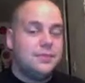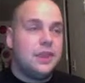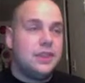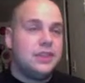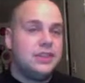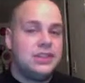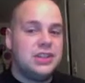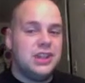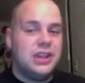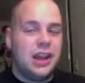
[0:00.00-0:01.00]
This is
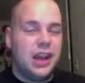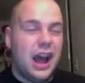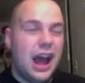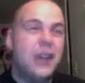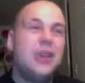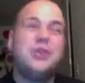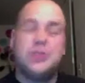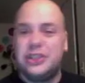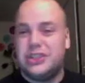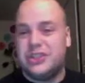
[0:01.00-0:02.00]
in a higher interest
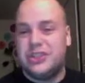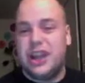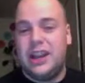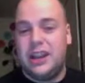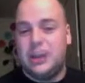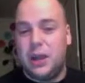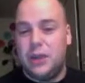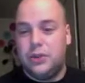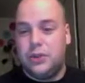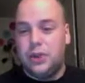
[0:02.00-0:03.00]
to society
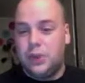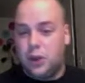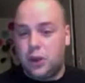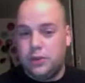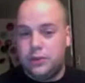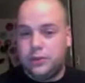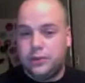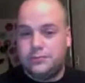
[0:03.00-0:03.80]
rather than the author.